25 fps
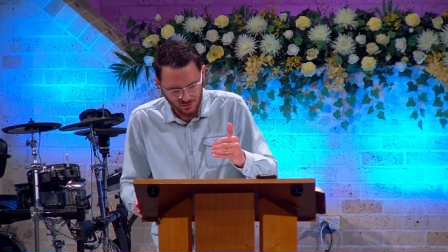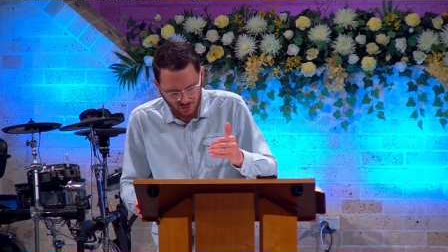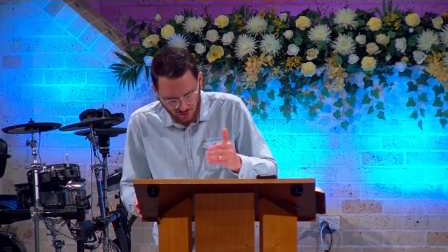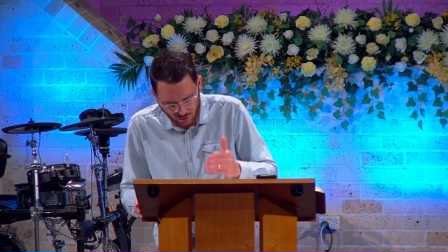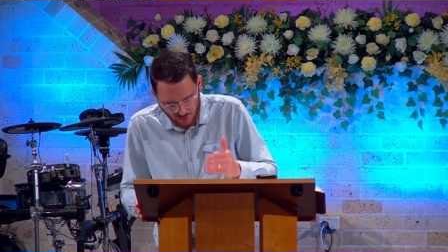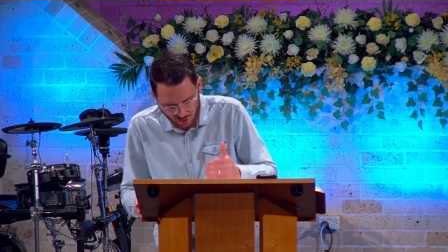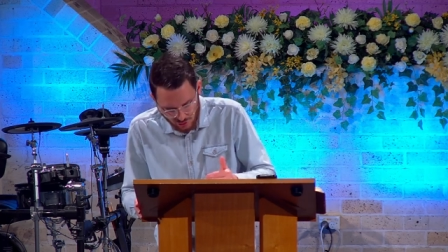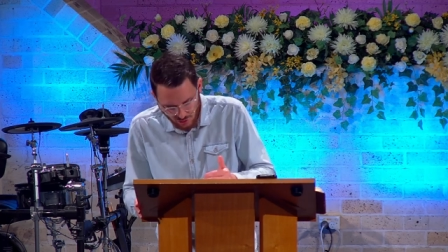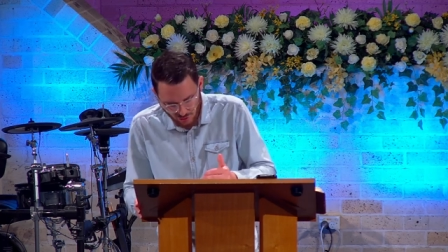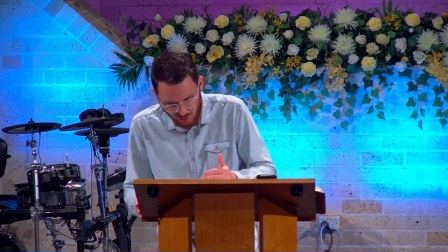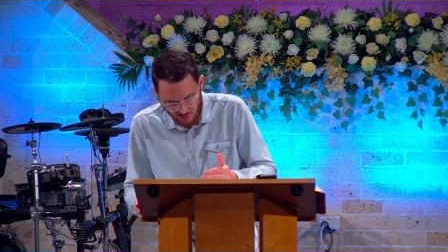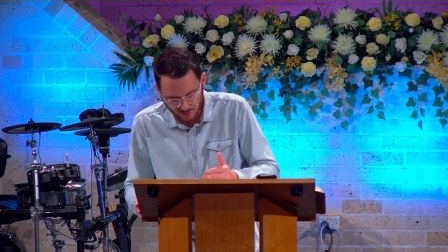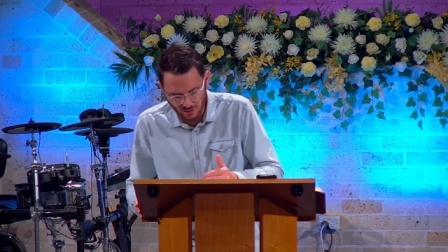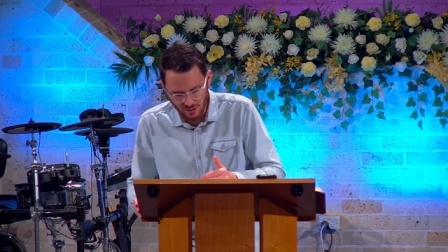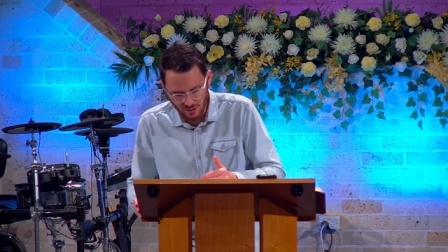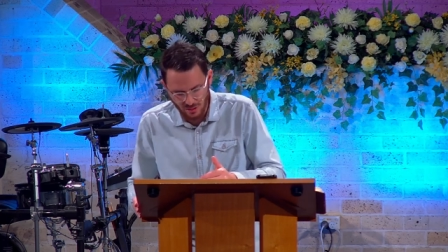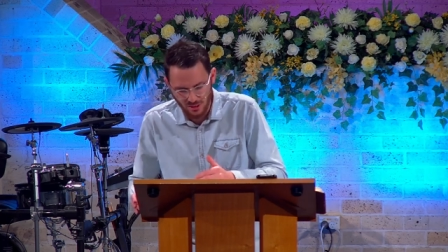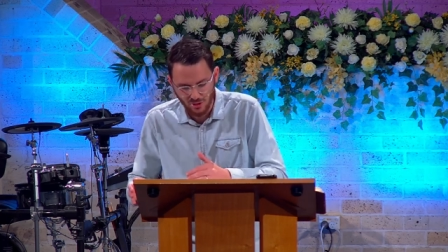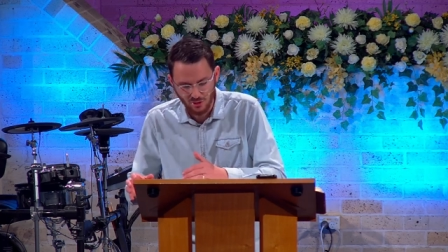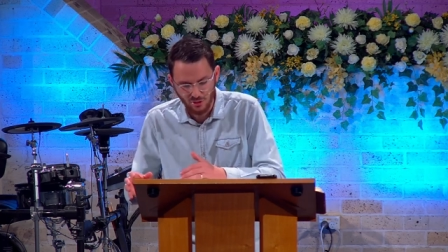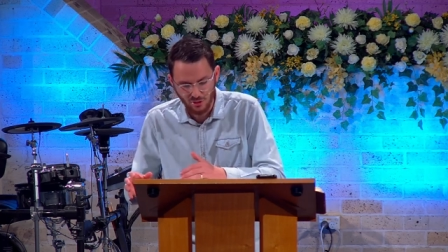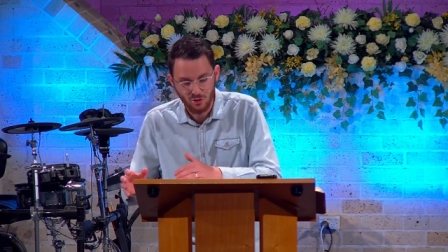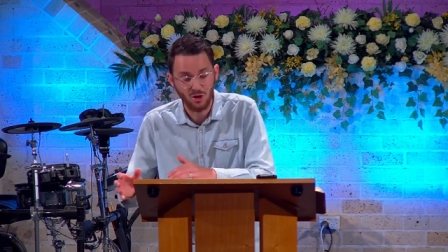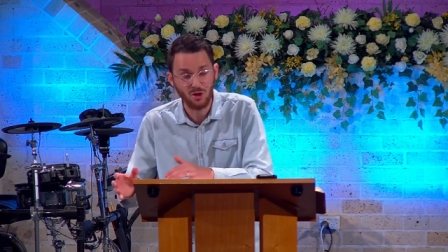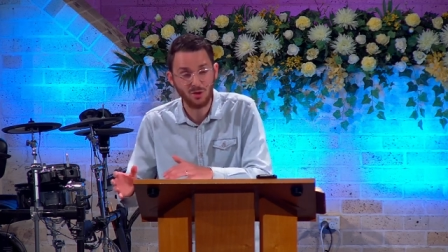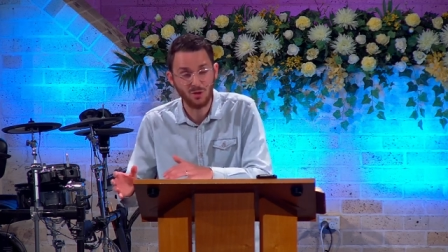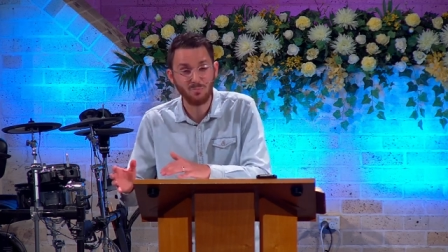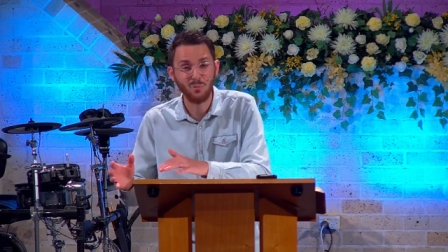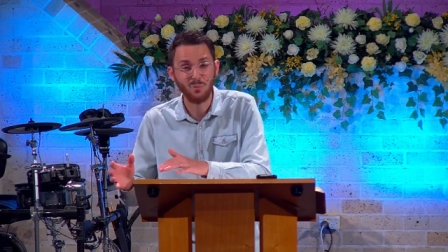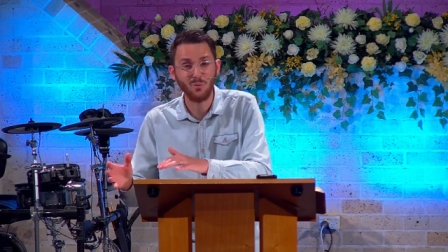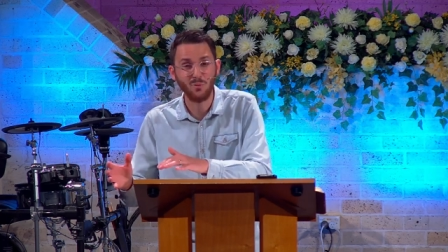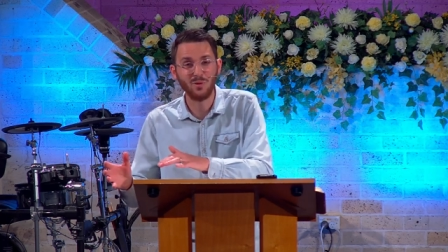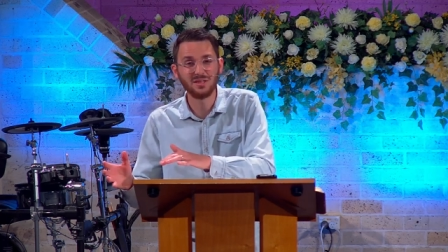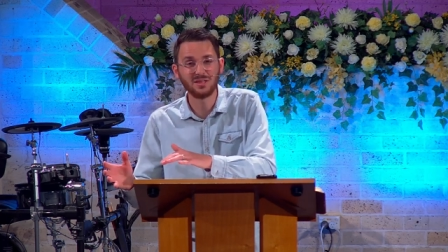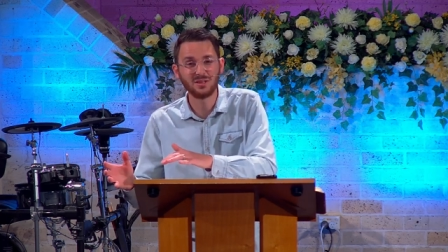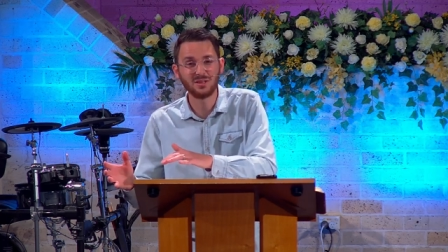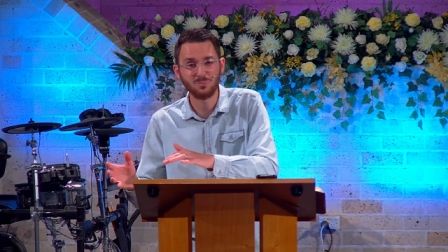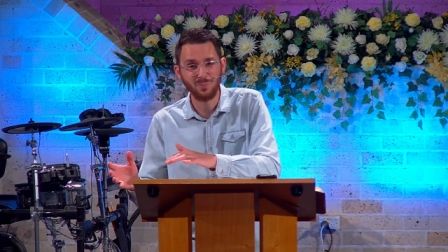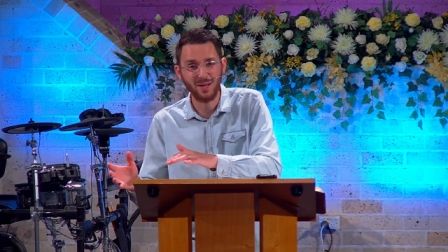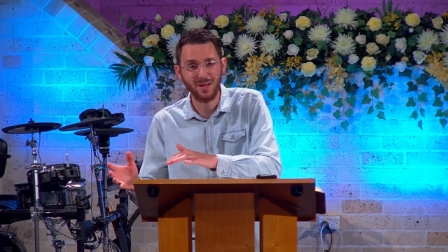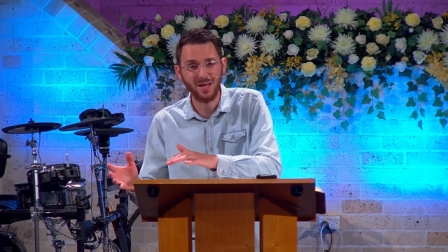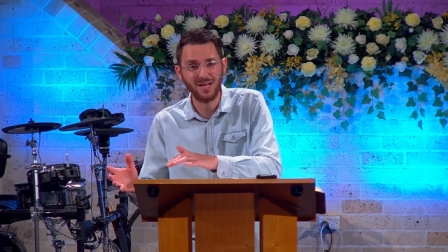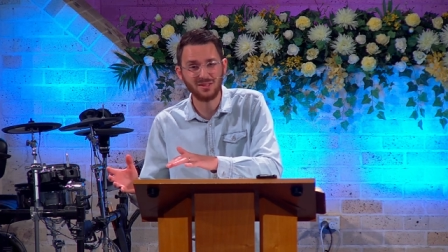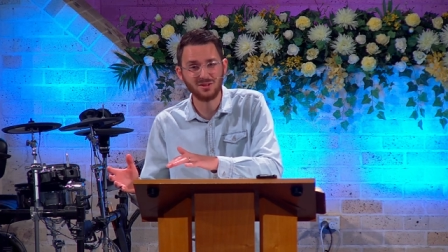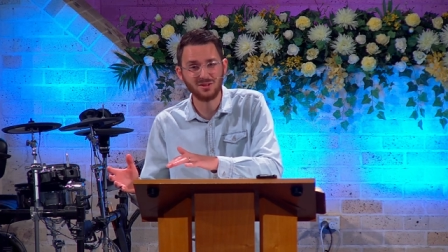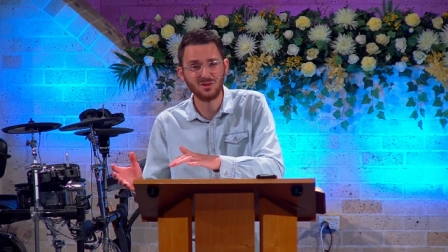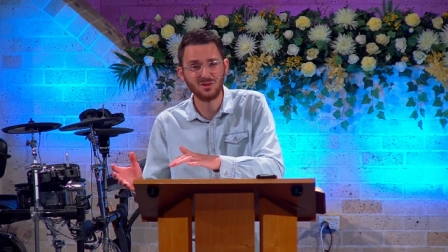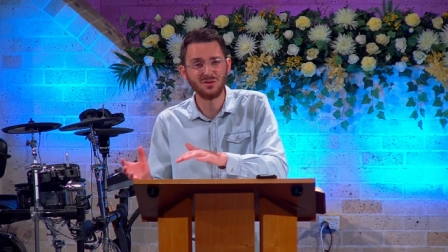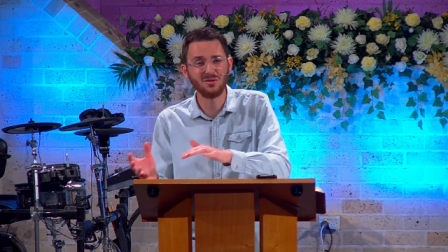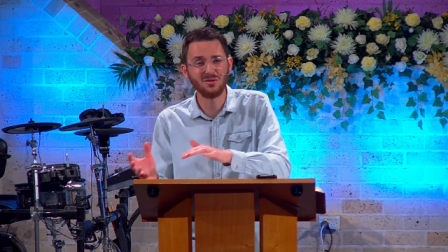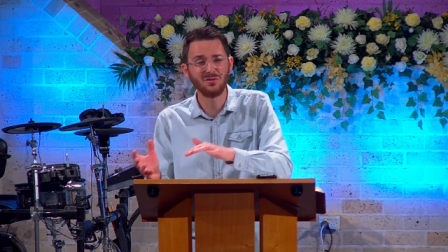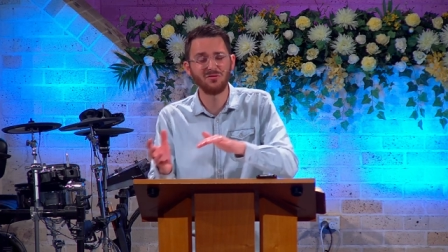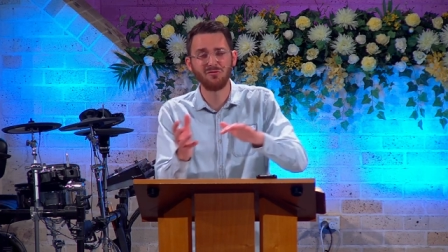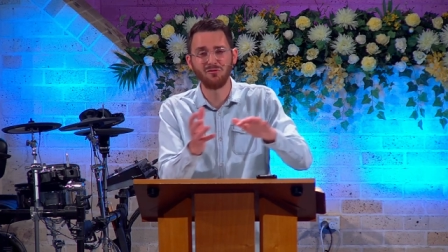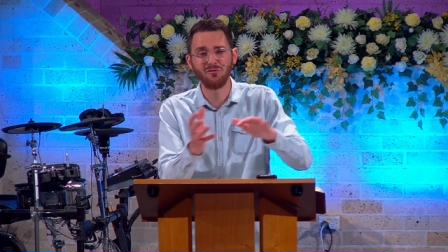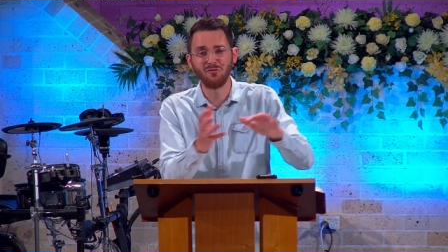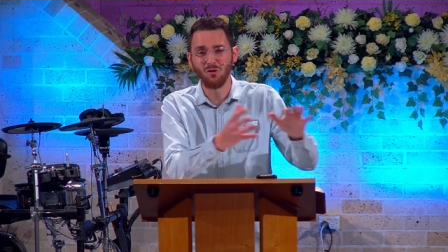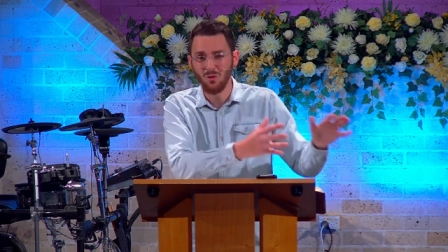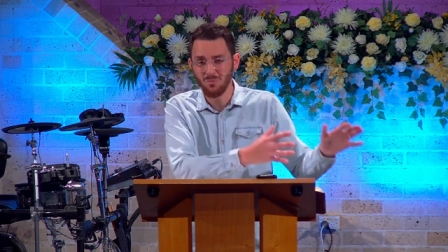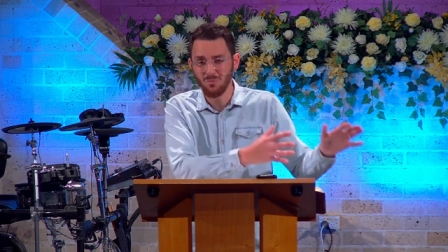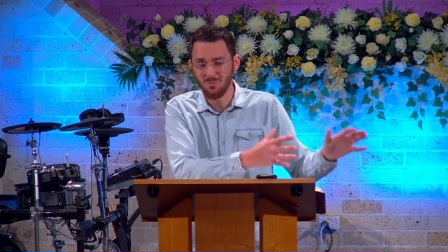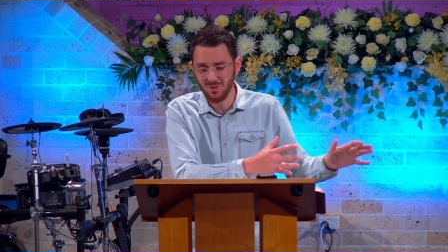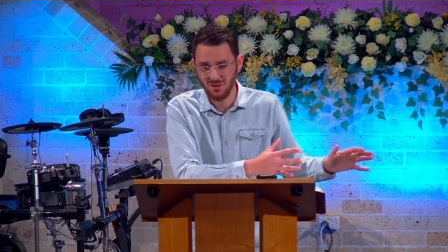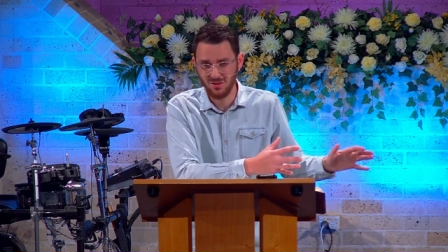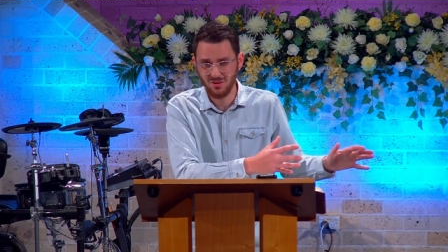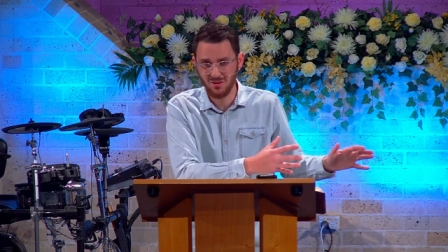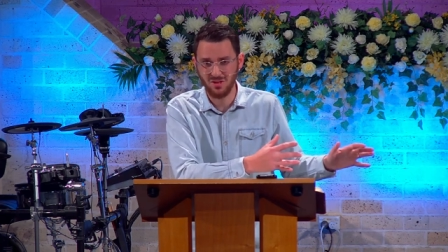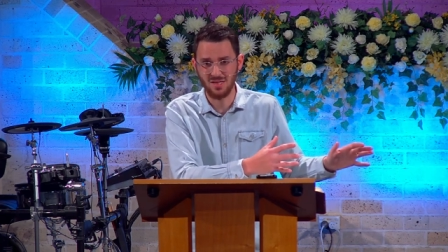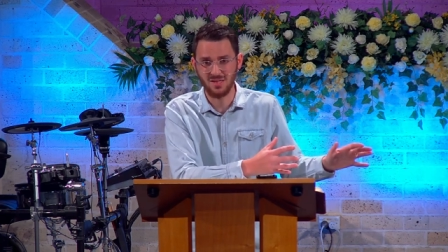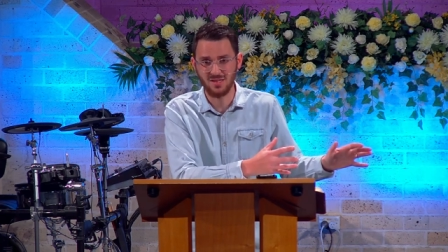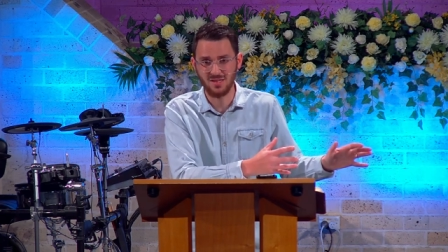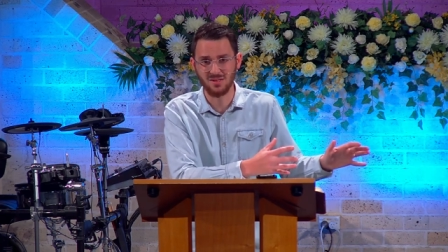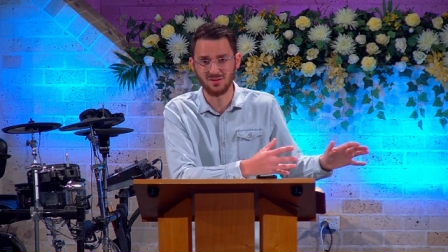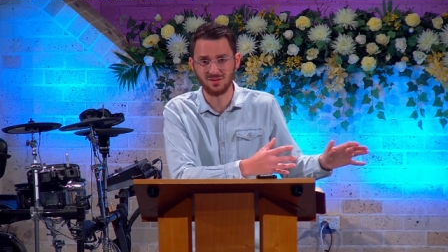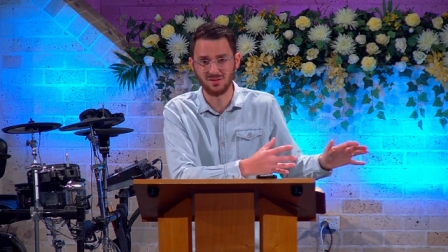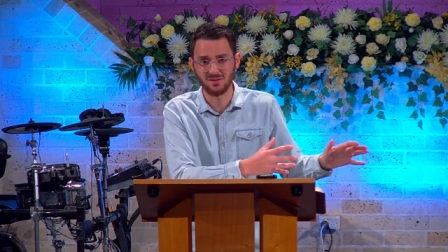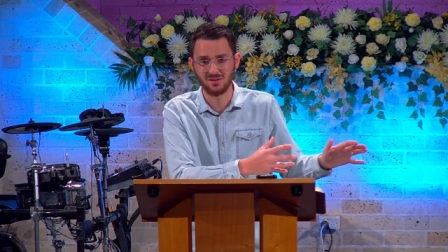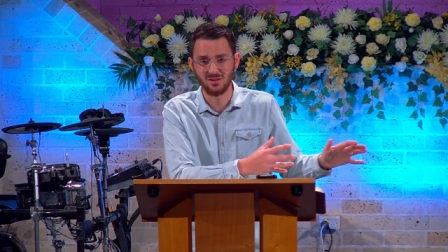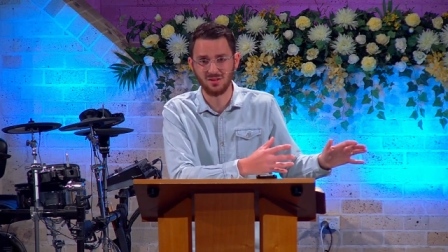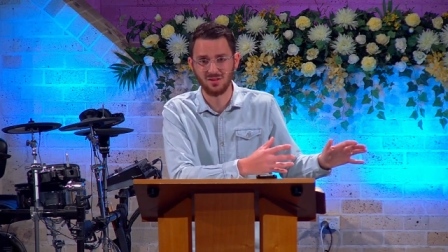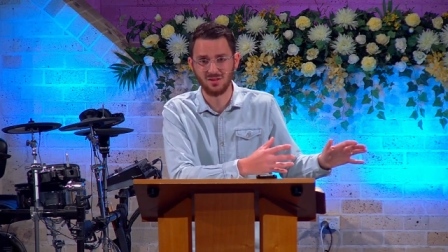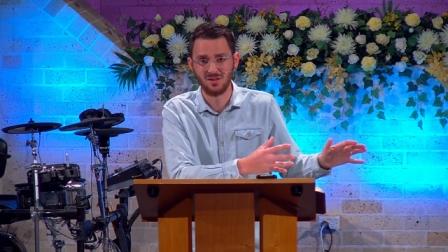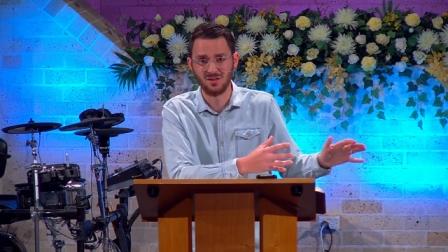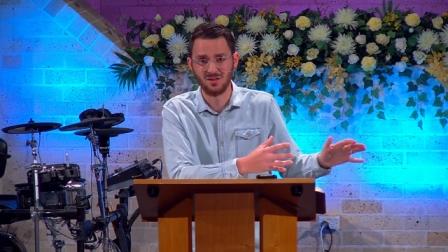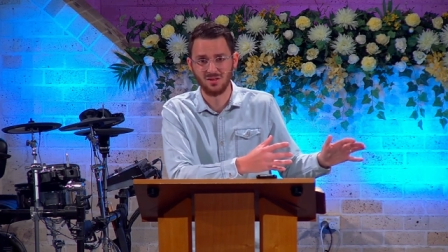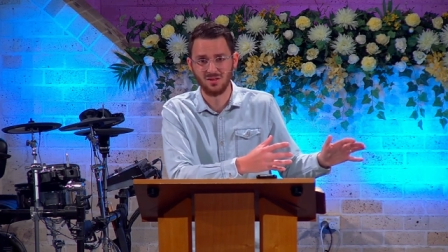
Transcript: to you. God points back to the former things.